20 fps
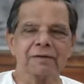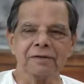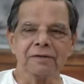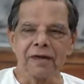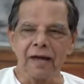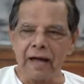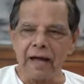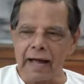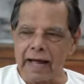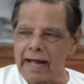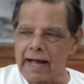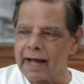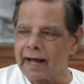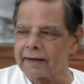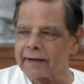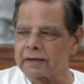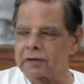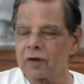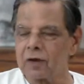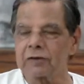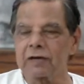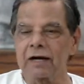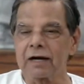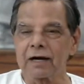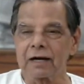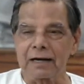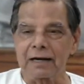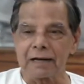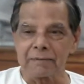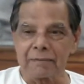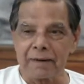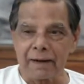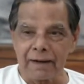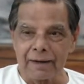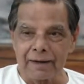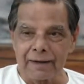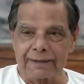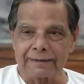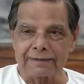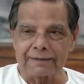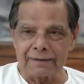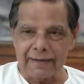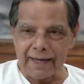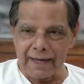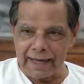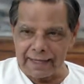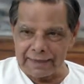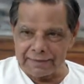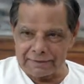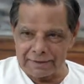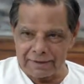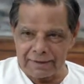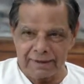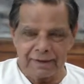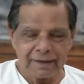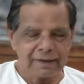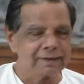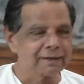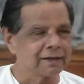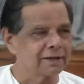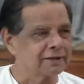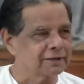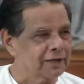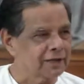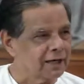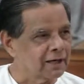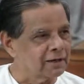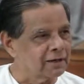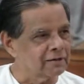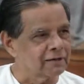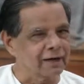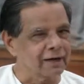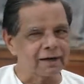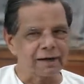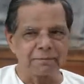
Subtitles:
The act of the tremendous class, the result of the